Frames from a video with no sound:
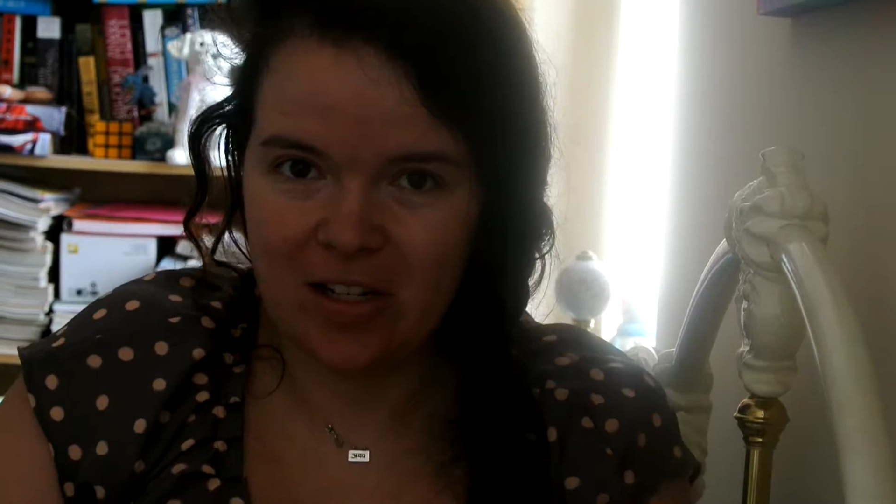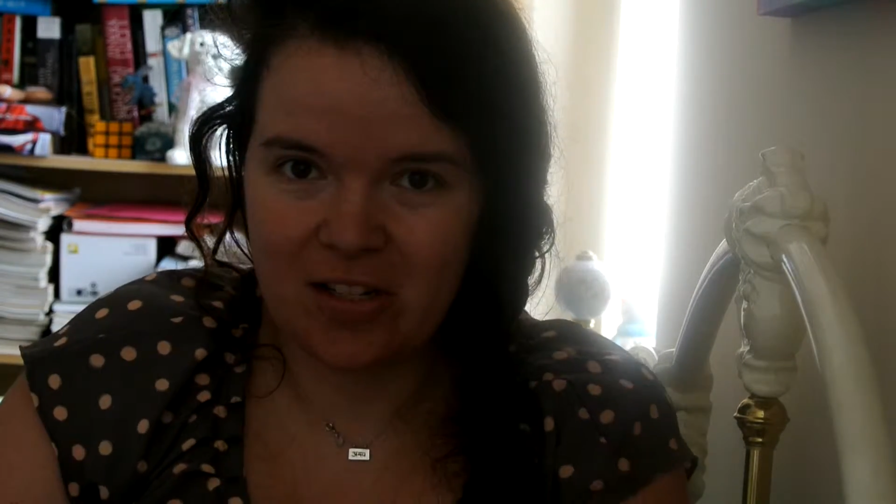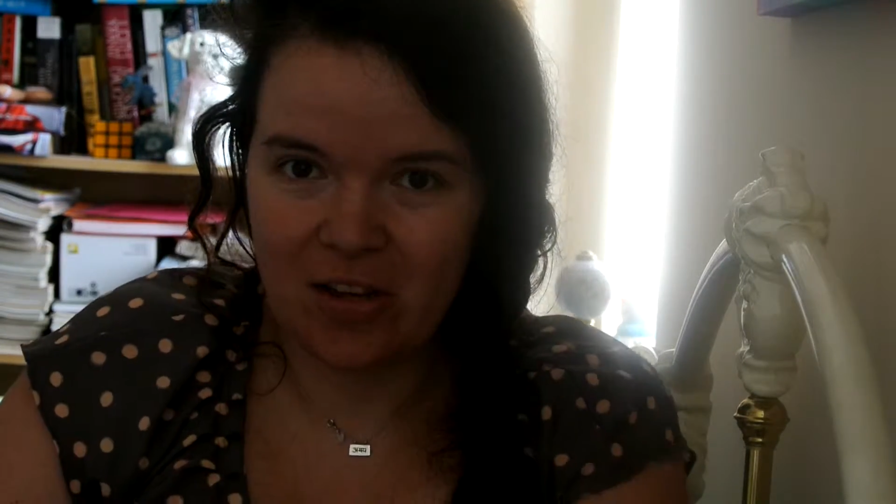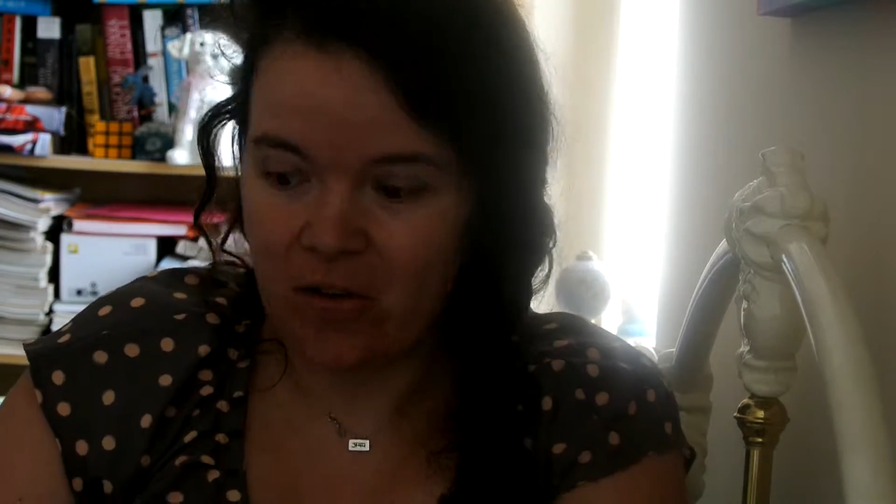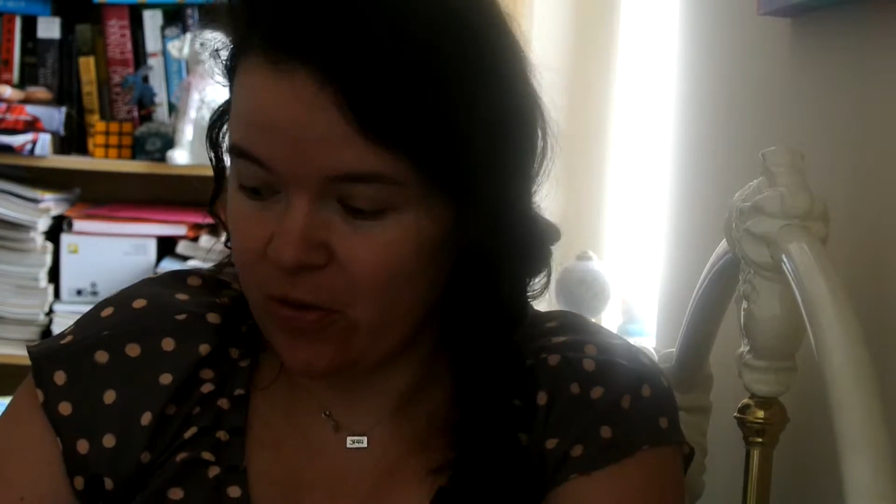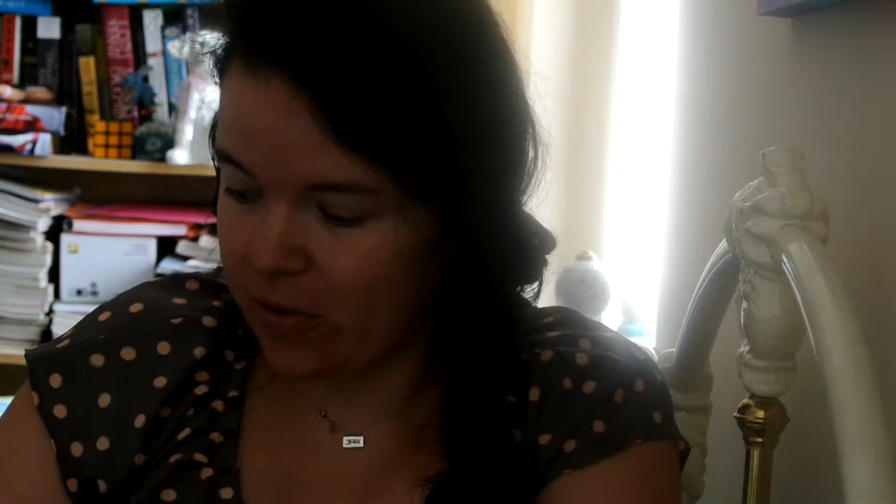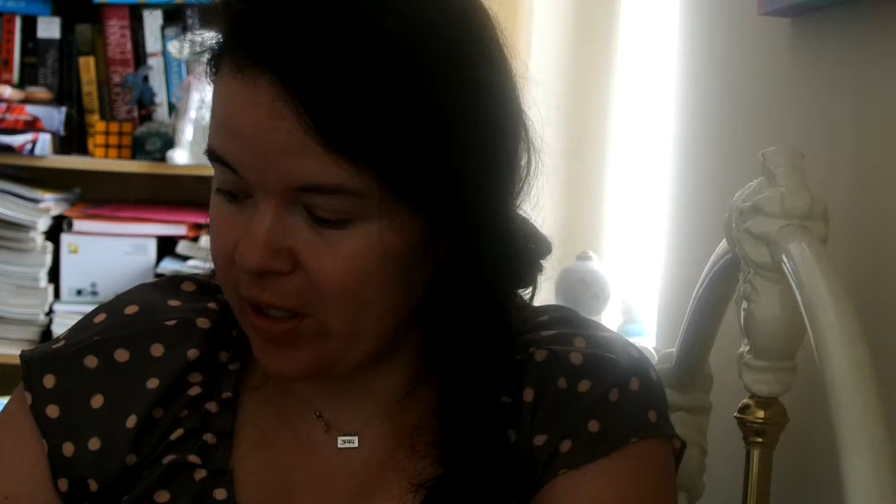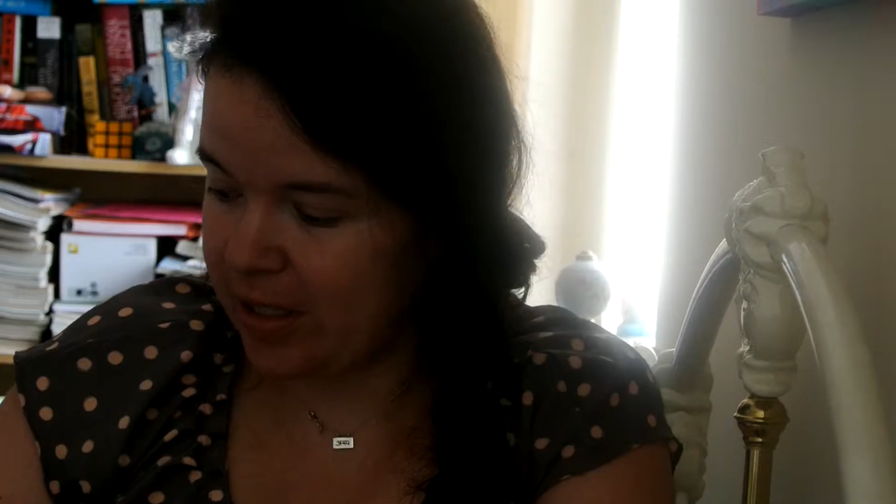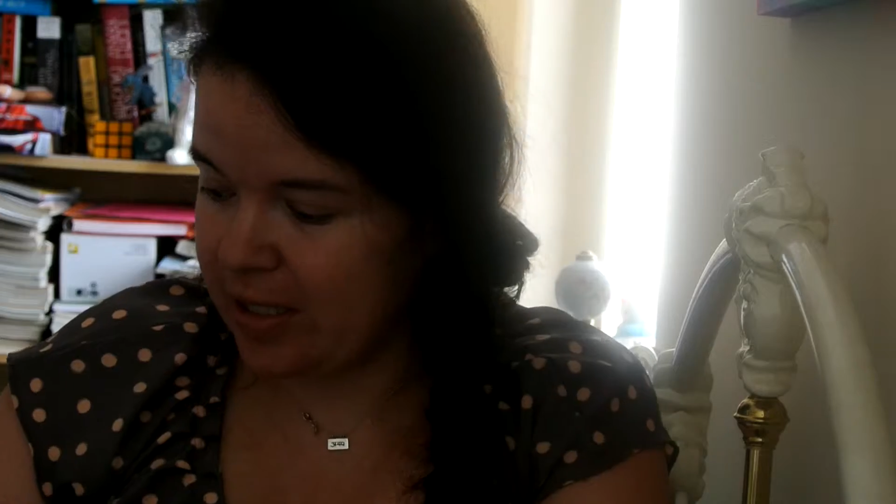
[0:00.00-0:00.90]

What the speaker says: just so you can